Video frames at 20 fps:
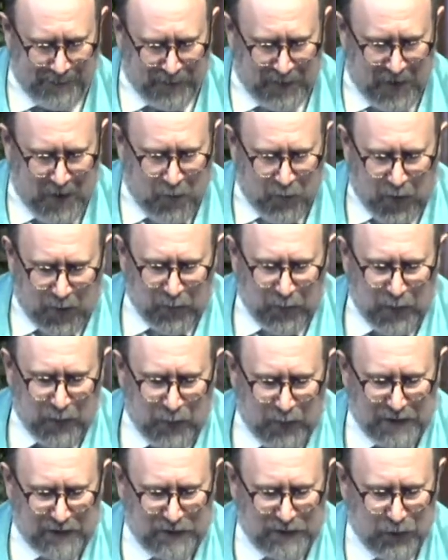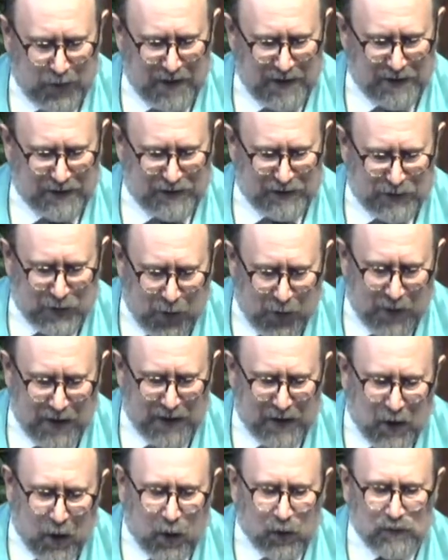when we went to a historic
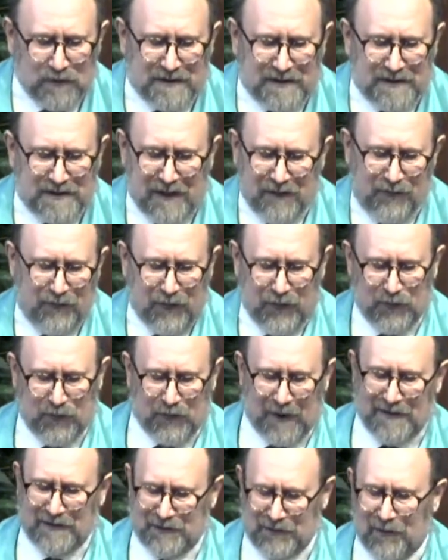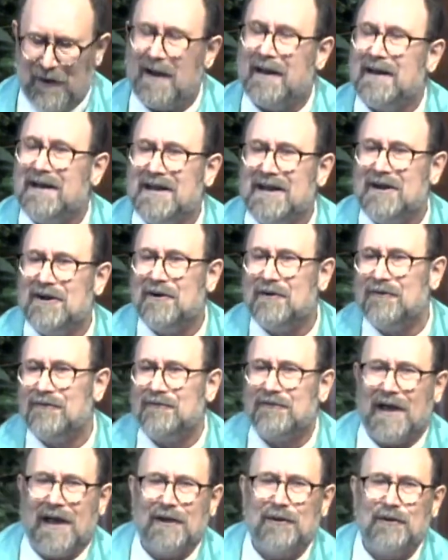old seafood restaurant near
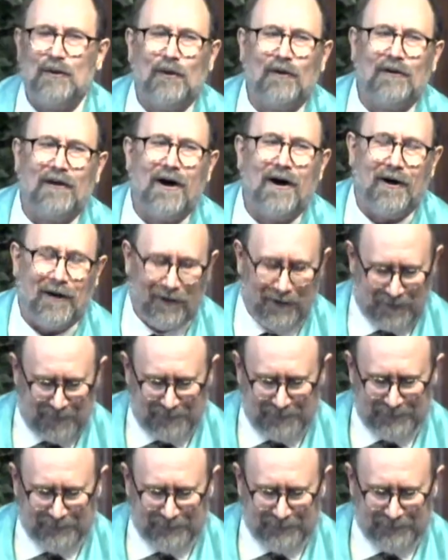Faneuil Hall.